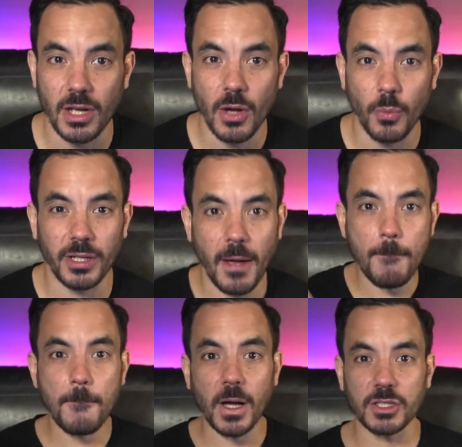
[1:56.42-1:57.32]
when a
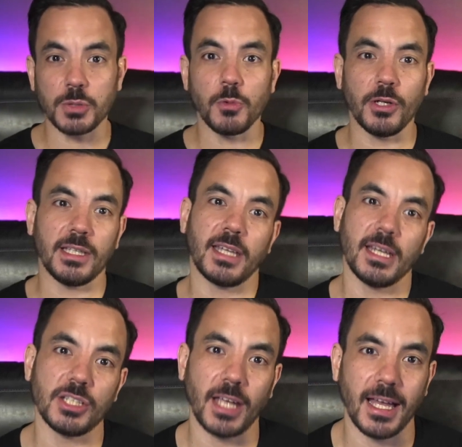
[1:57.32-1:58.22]
much more
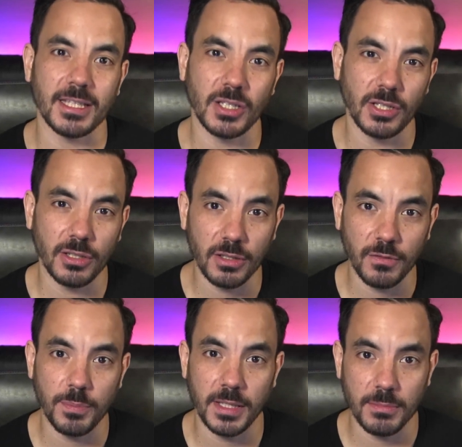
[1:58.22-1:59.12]
engaging ad could have
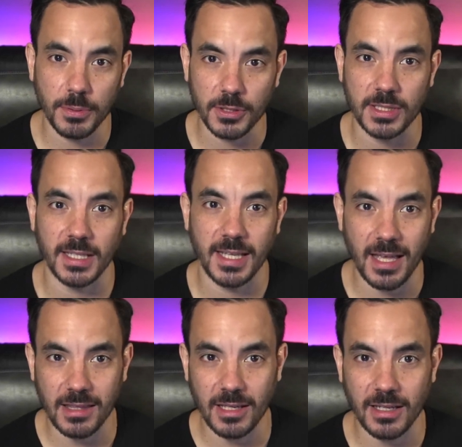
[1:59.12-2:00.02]
been put
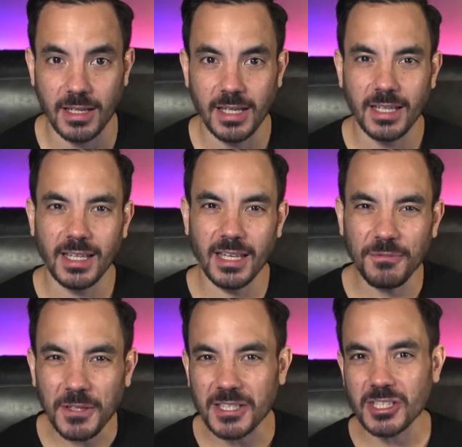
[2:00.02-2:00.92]
together if
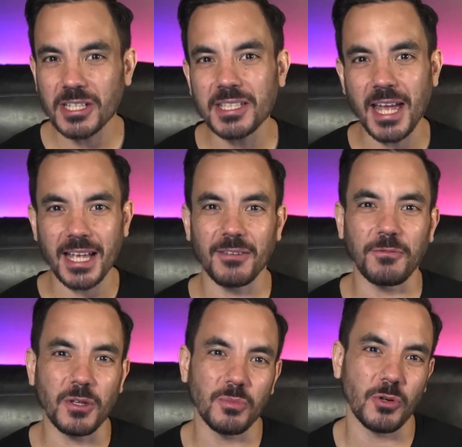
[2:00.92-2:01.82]
it just had a
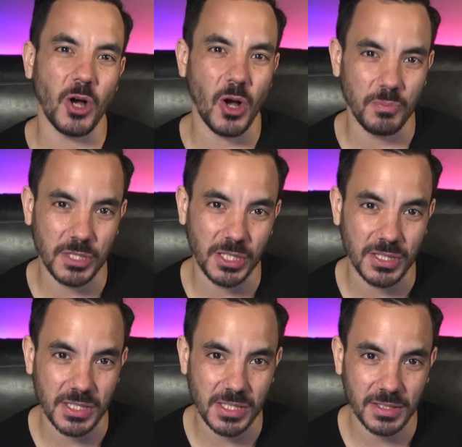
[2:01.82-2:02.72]
few more
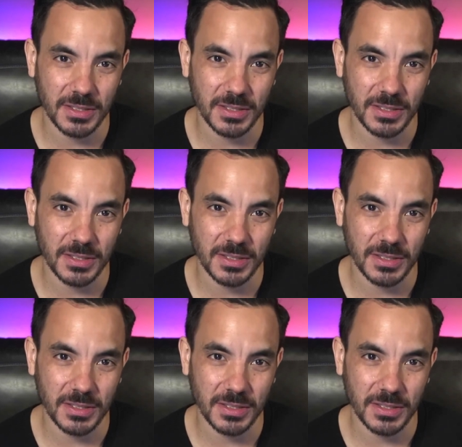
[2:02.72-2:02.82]
options.